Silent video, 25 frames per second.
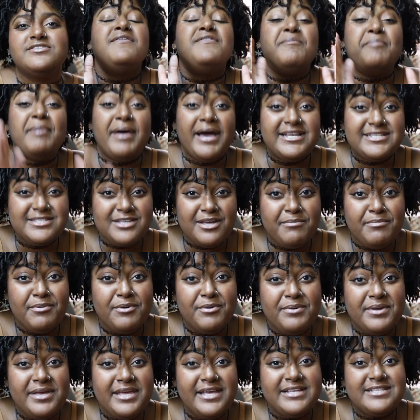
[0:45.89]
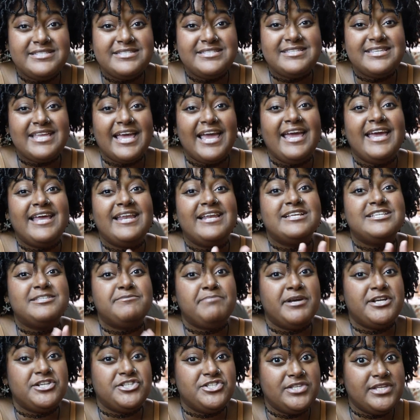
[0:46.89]
The past couple weeks, and
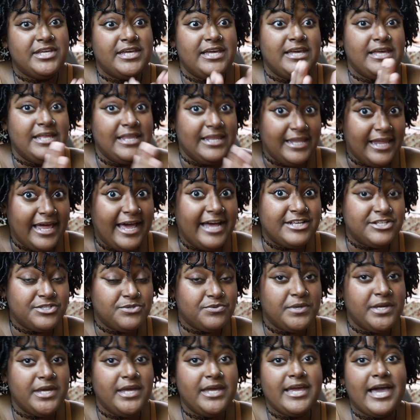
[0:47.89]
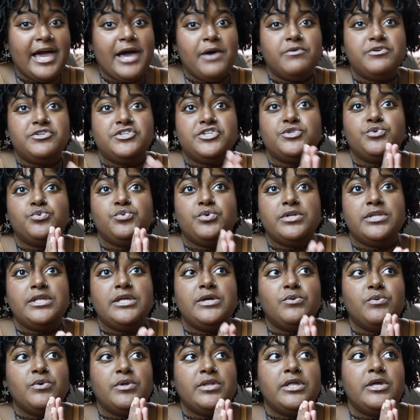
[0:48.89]
especially last week, I was just
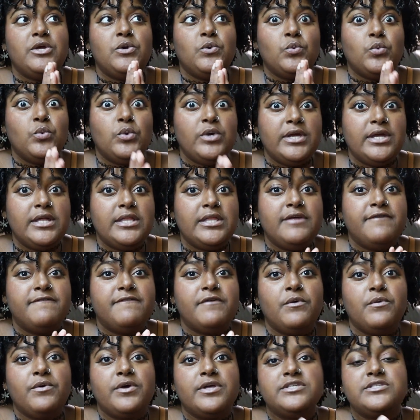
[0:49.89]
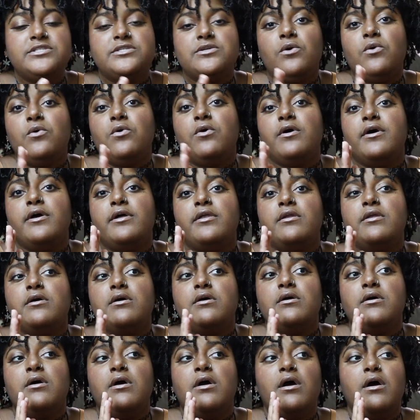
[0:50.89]
really focused on
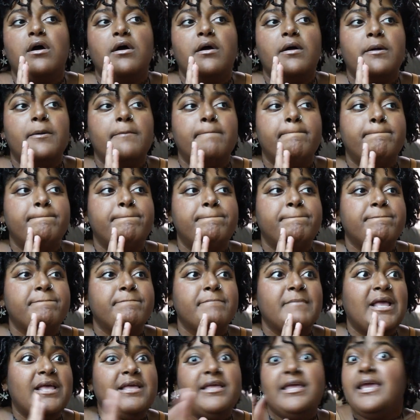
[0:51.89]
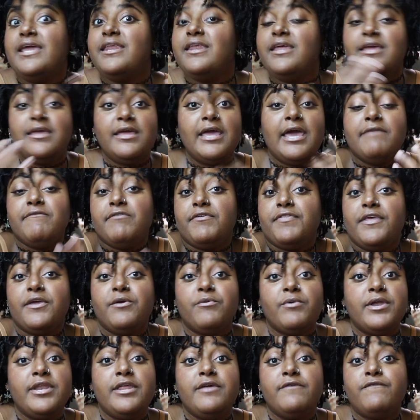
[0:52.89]
getting everything
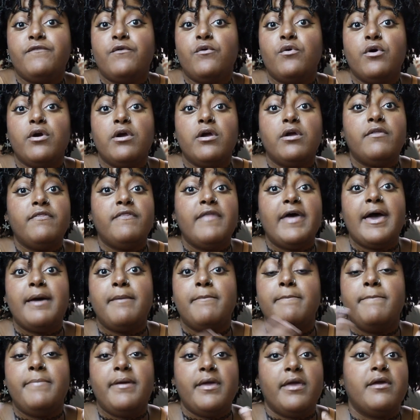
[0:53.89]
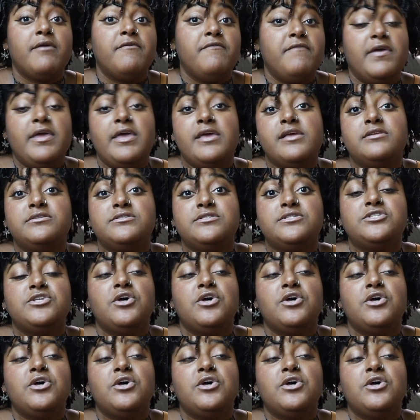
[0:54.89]
ready for that big event.